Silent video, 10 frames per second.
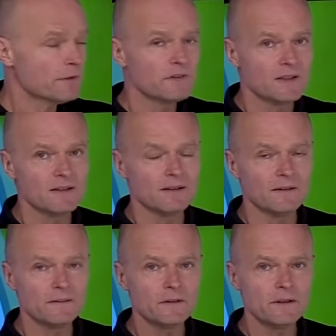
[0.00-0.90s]
often in the
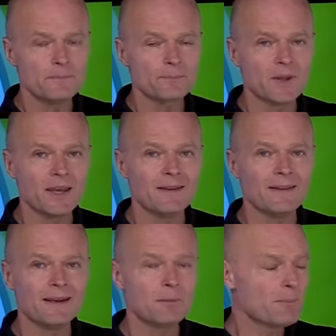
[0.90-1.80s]
liver, and
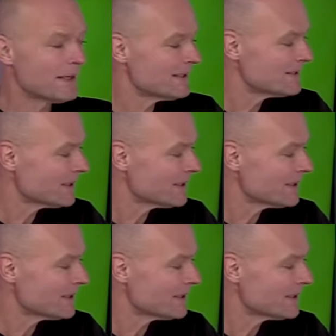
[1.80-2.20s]
then by the